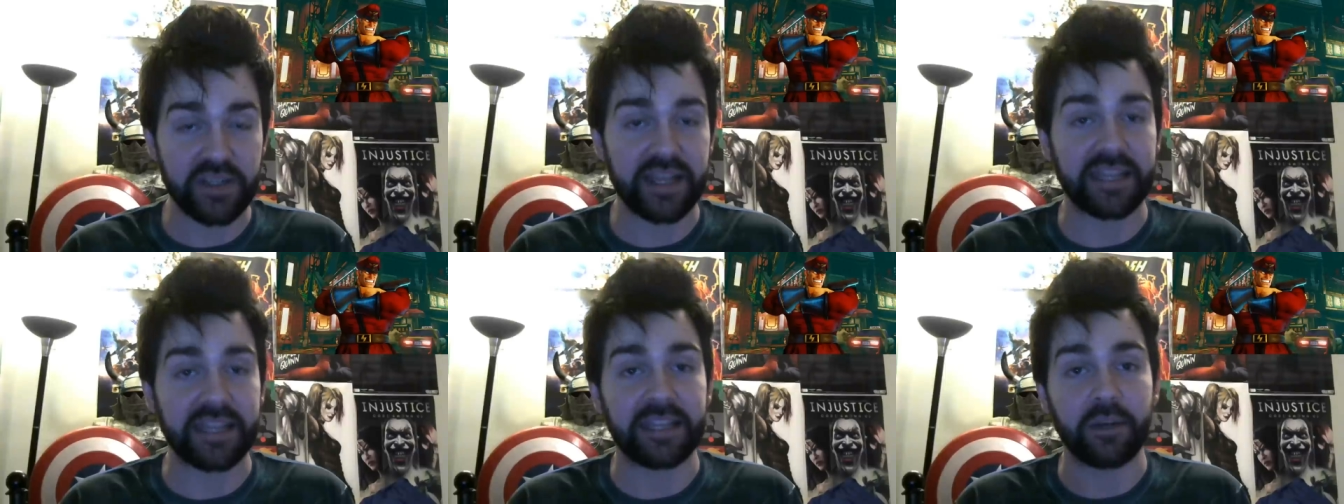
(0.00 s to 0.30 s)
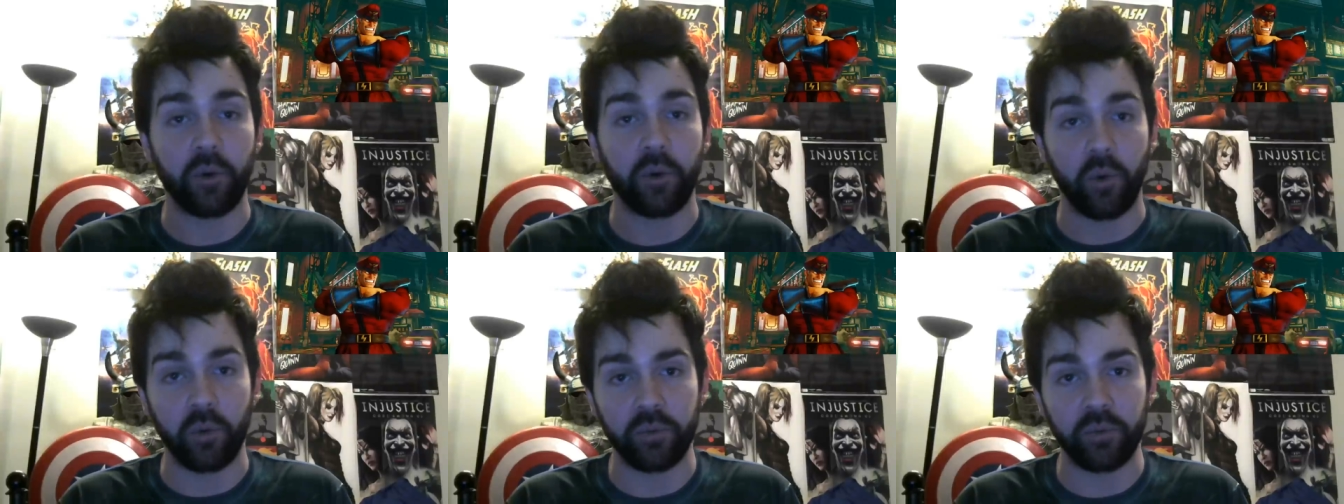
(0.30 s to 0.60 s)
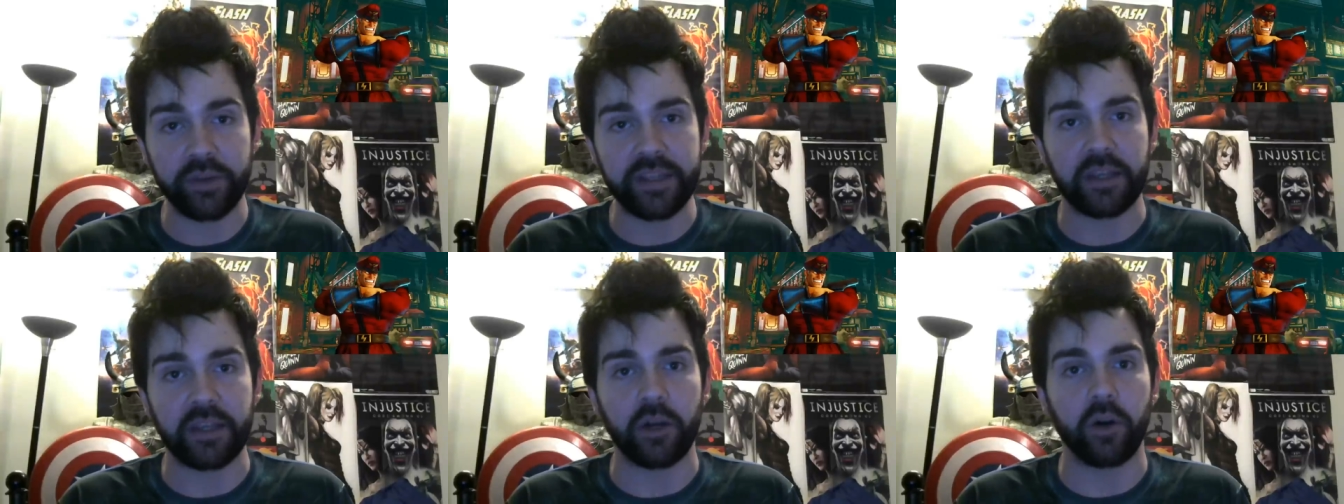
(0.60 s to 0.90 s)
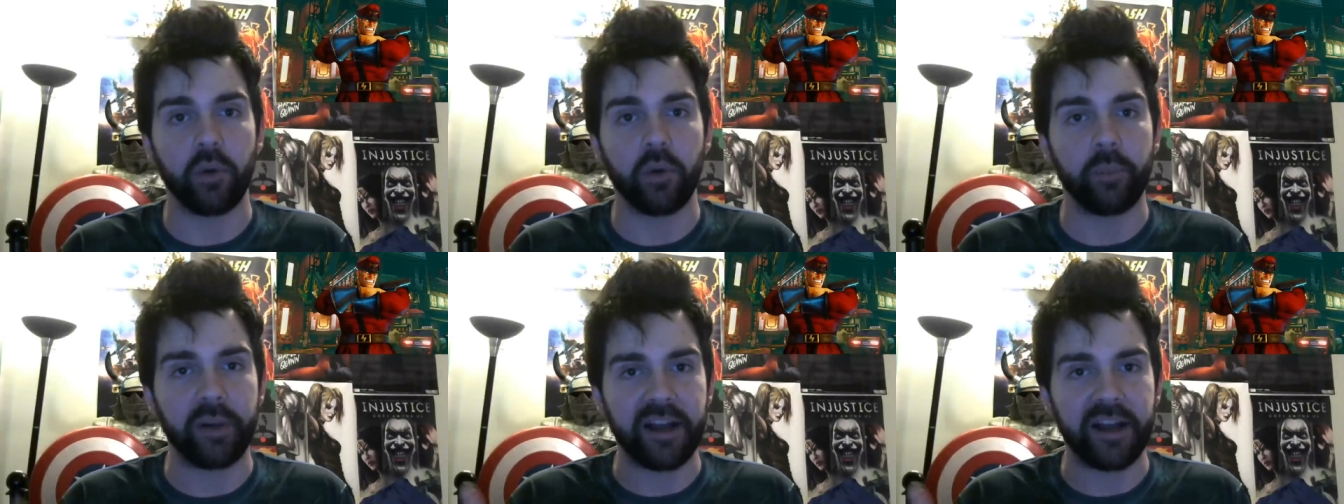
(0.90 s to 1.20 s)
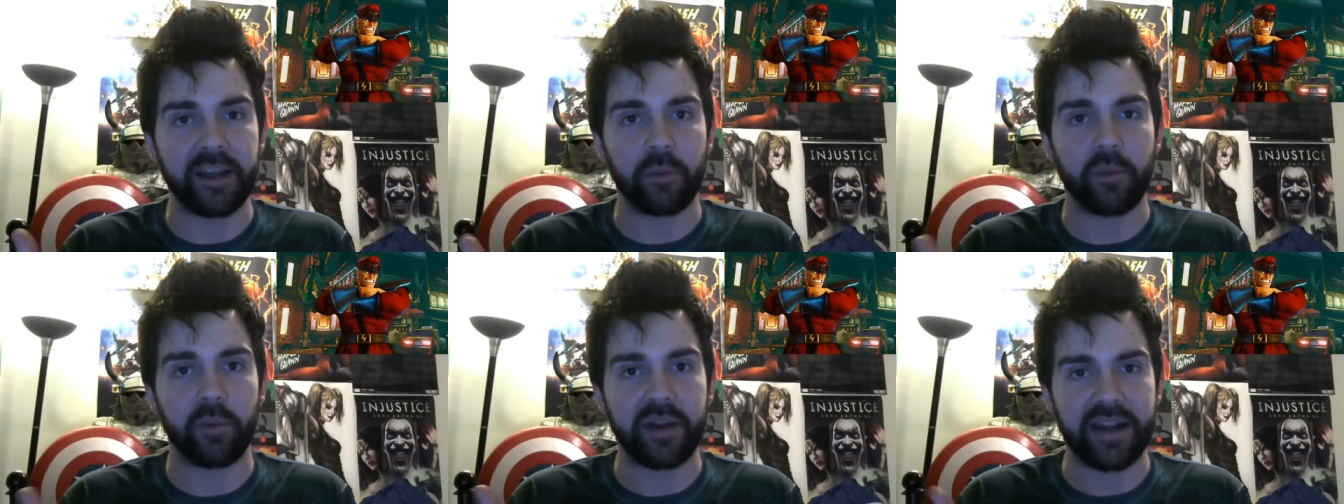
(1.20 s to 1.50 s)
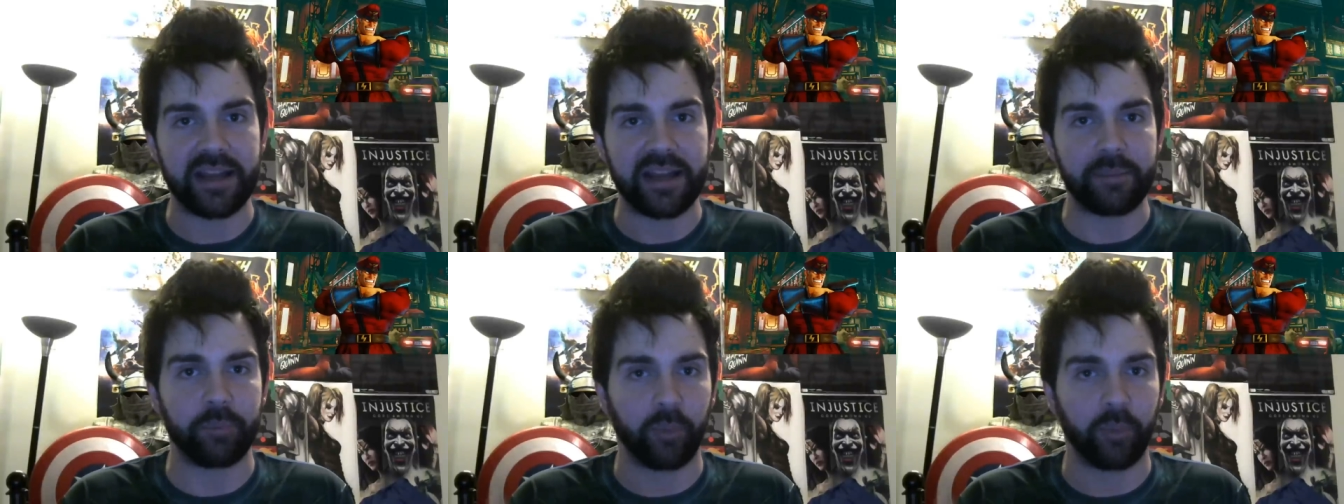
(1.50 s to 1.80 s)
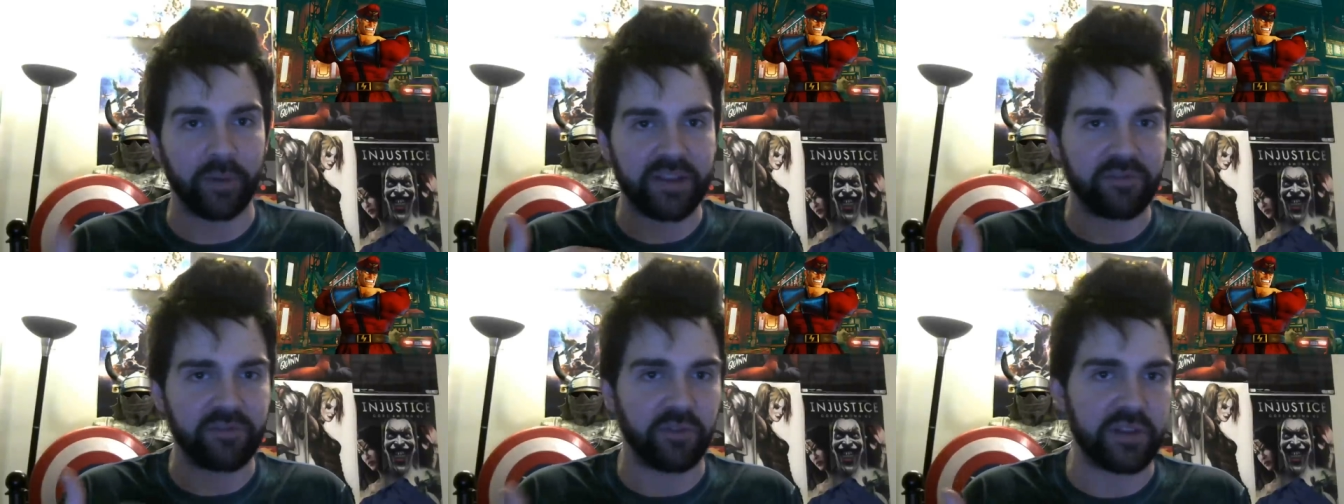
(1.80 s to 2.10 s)
I can only go by what I
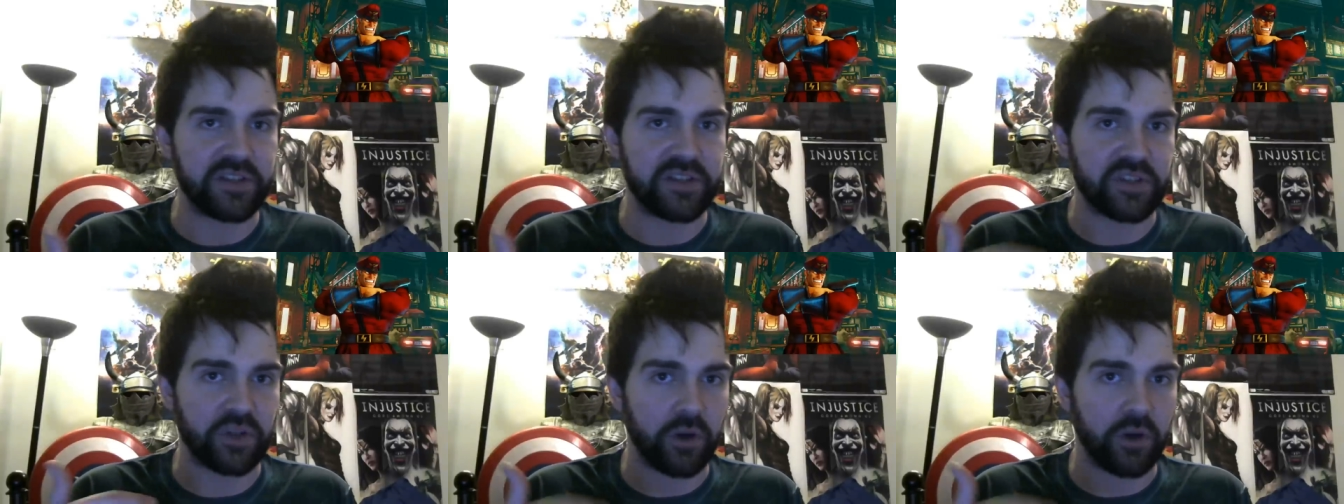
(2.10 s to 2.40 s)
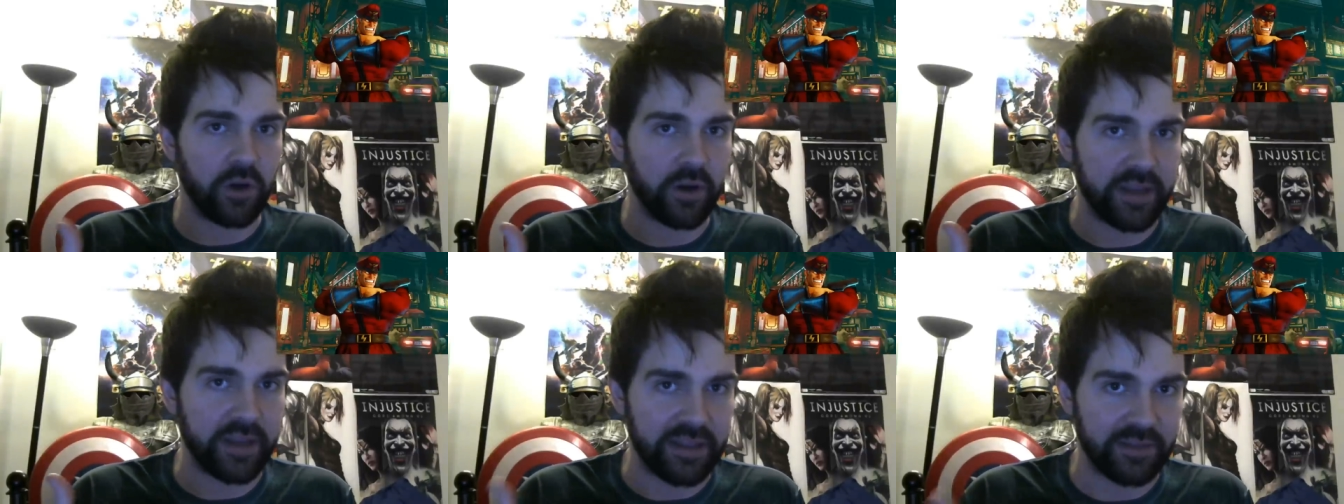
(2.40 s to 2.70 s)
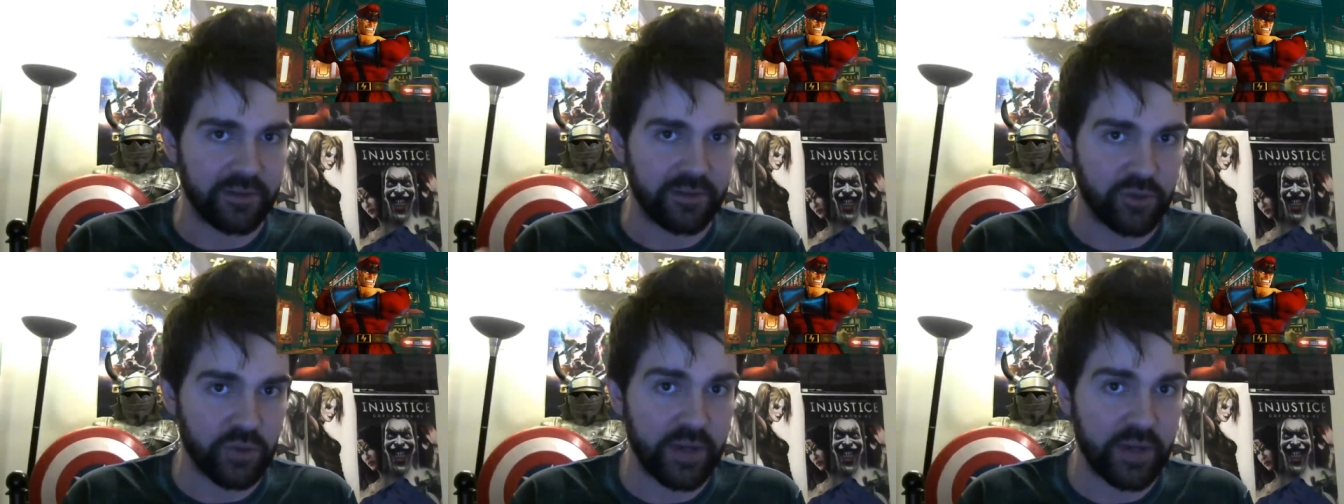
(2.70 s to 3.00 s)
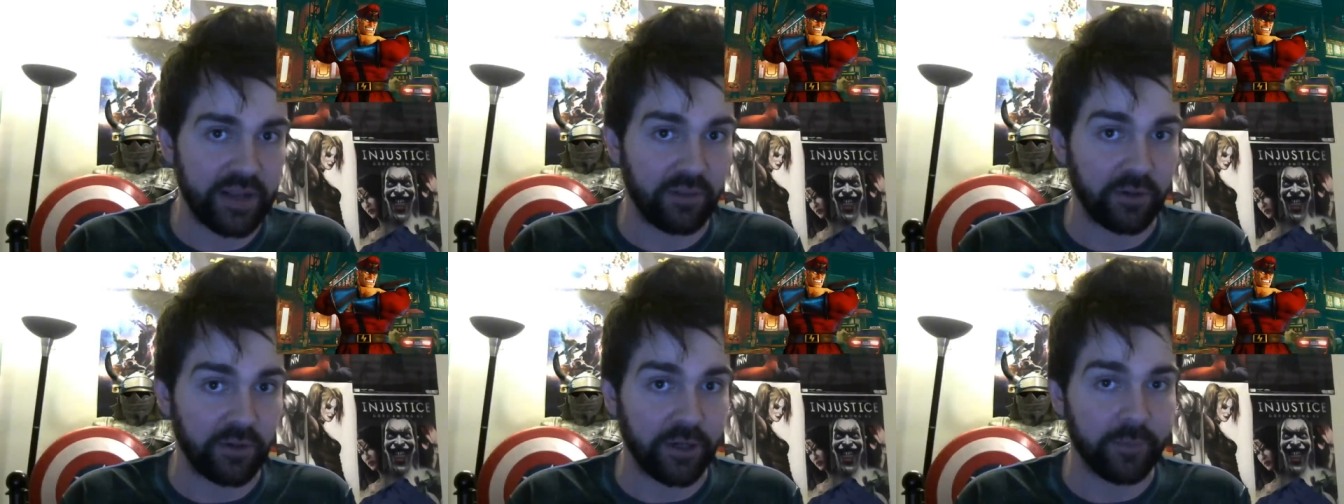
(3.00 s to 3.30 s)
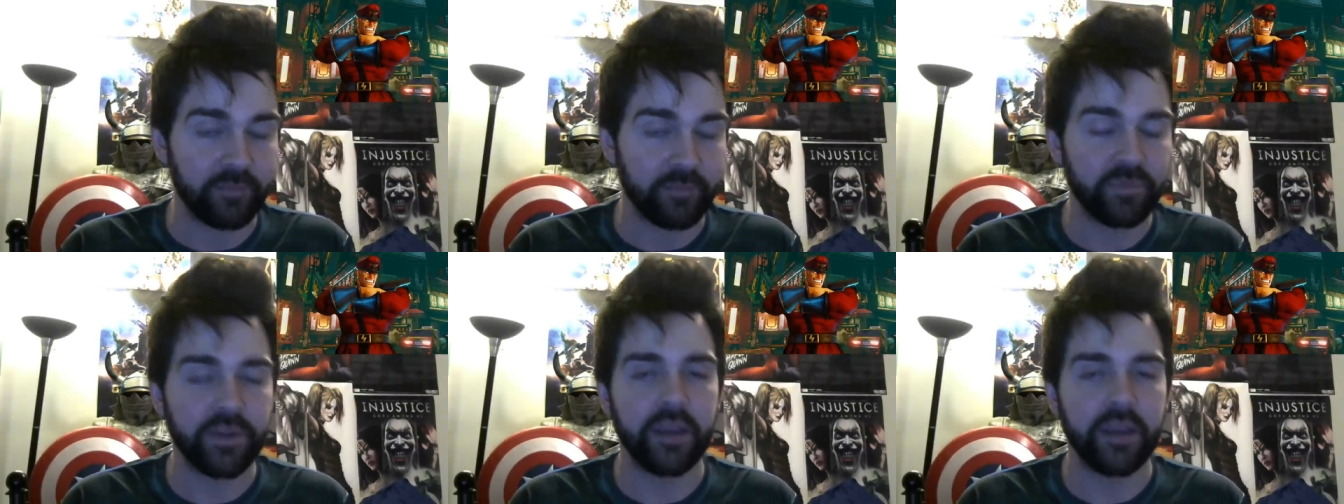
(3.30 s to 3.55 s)
briefly saw in the trailer.